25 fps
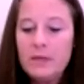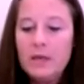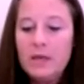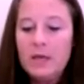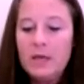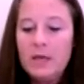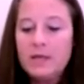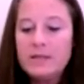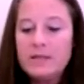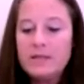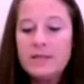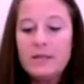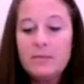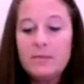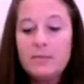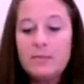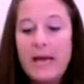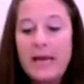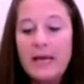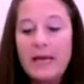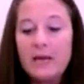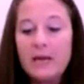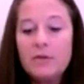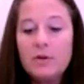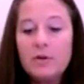It's in the
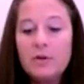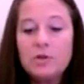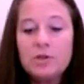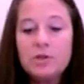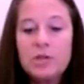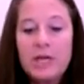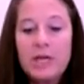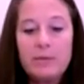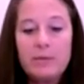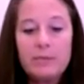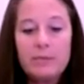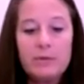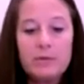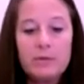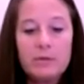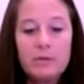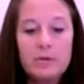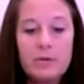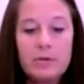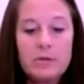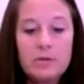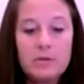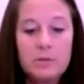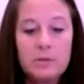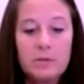back of your checkbook.
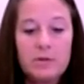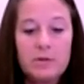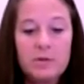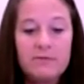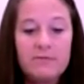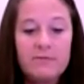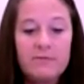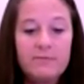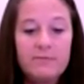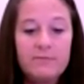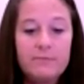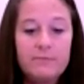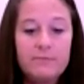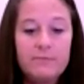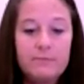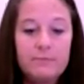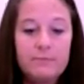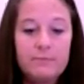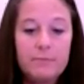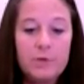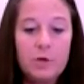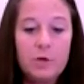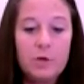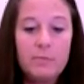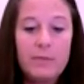So I'm going to
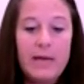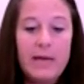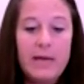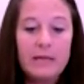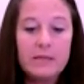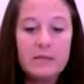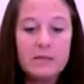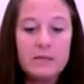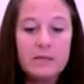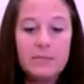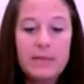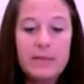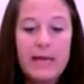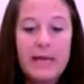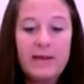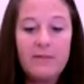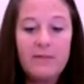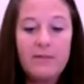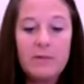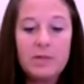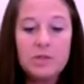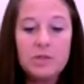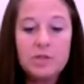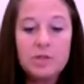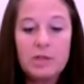go back to the back of
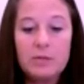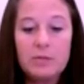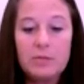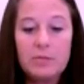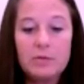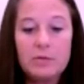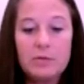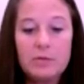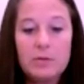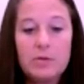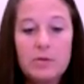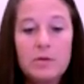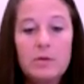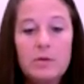my checkbook.